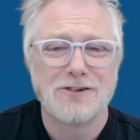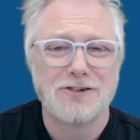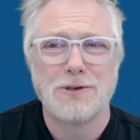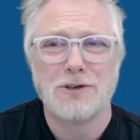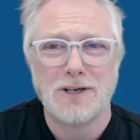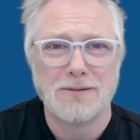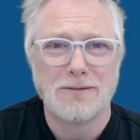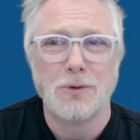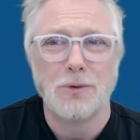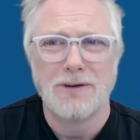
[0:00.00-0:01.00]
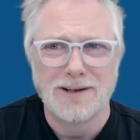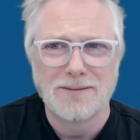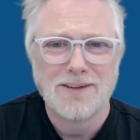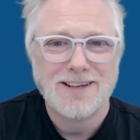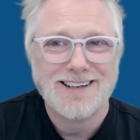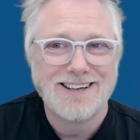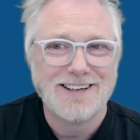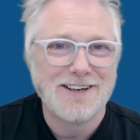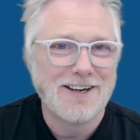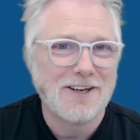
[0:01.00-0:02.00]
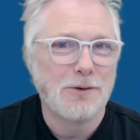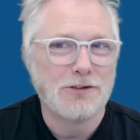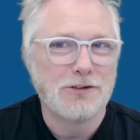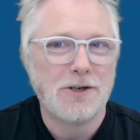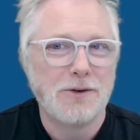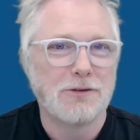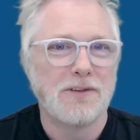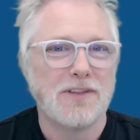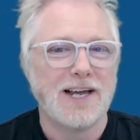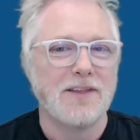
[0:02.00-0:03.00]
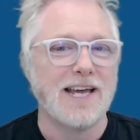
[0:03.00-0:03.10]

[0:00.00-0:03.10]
You should be doing lawyering and not doing that